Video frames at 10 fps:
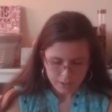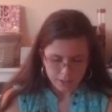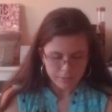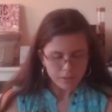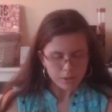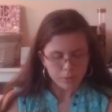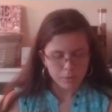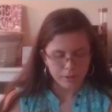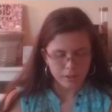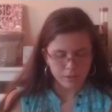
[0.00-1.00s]
Even though we
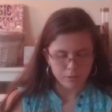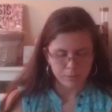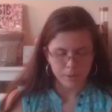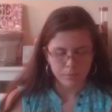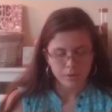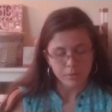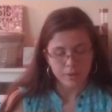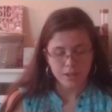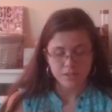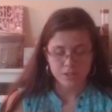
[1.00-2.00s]
may not remember it,
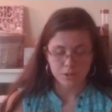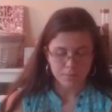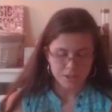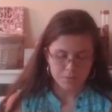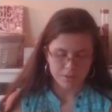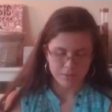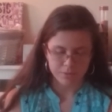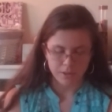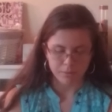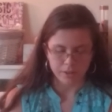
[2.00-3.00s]
we had so much more
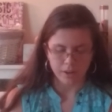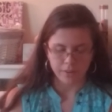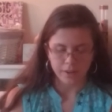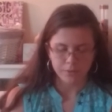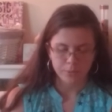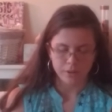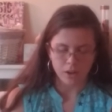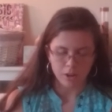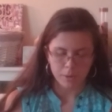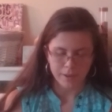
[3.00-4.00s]
fun when our lives weren't
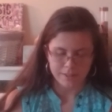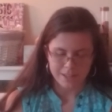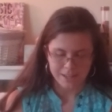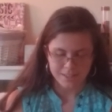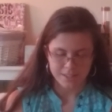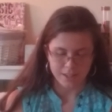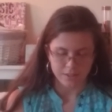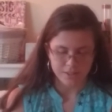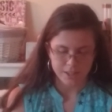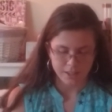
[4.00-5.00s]
all about texting
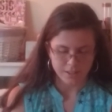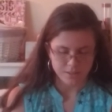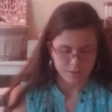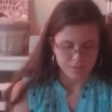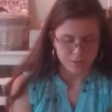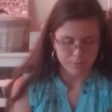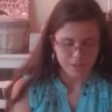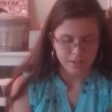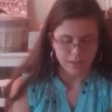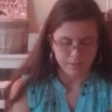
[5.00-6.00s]
or checking social
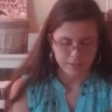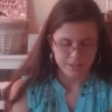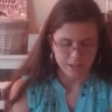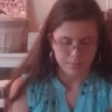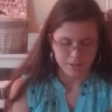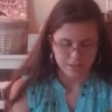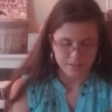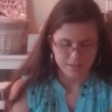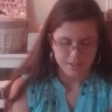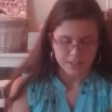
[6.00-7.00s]
media every 10
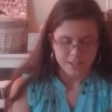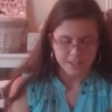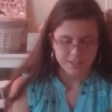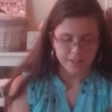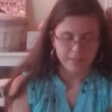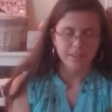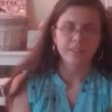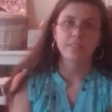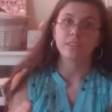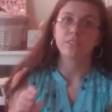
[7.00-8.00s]
minutes. It's like
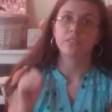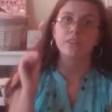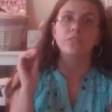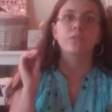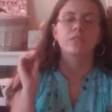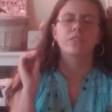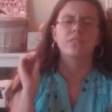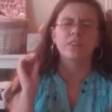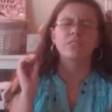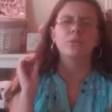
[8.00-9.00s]
texting
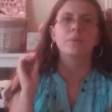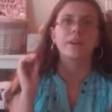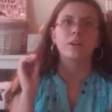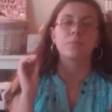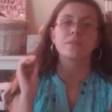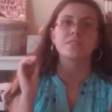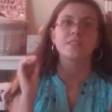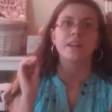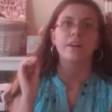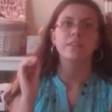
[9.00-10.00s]
sucks away our
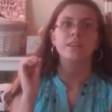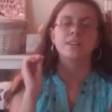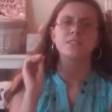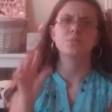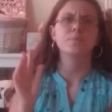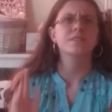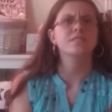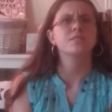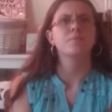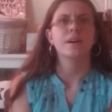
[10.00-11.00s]
personality and spits
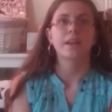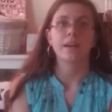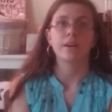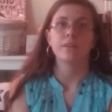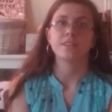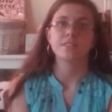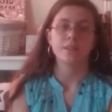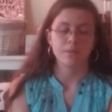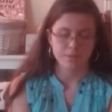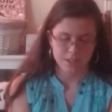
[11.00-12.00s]
us back out as an
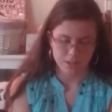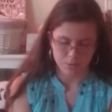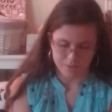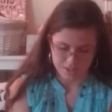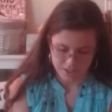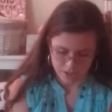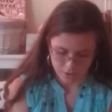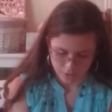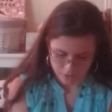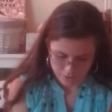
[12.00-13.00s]
empty human shell.